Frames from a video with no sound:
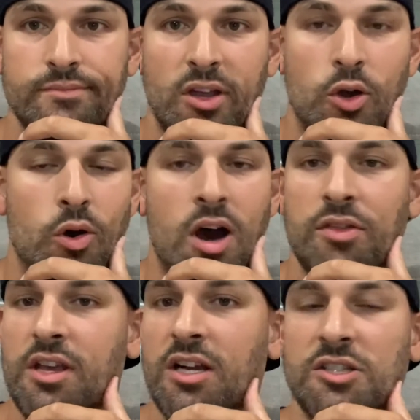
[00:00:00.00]
Go out
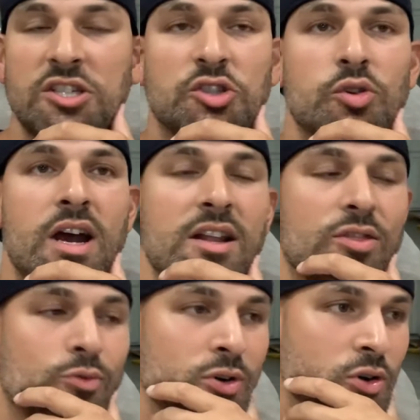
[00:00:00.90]
there and just try to
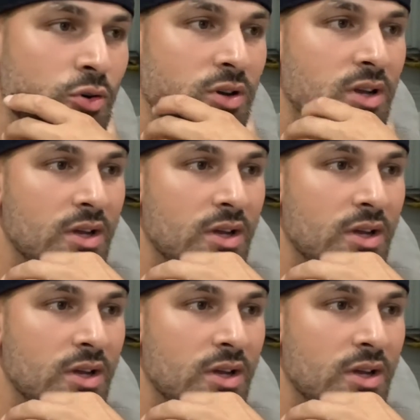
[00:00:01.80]
throw